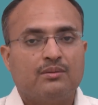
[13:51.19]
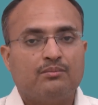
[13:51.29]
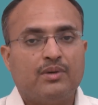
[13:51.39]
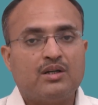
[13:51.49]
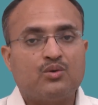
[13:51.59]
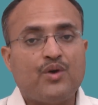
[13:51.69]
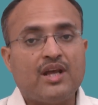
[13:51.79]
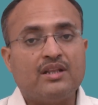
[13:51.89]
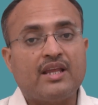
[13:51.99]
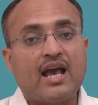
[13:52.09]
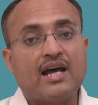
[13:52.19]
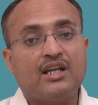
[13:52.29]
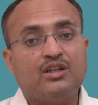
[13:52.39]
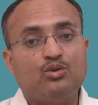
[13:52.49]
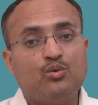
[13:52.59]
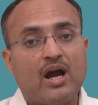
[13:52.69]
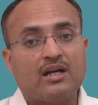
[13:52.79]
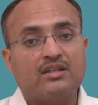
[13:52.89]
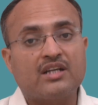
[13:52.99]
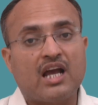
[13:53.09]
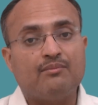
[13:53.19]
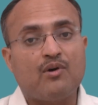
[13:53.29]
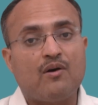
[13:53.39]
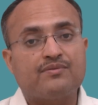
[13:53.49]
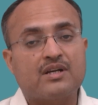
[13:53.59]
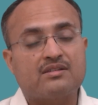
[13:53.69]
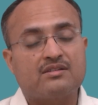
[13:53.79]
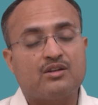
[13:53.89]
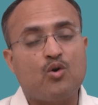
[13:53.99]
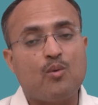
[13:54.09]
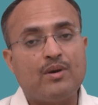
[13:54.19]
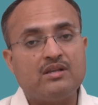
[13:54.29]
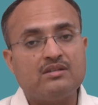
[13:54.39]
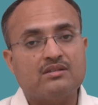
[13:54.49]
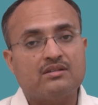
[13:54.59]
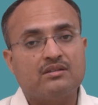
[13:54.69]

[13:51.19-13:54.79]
But when they are Hindu at the time of succession opens,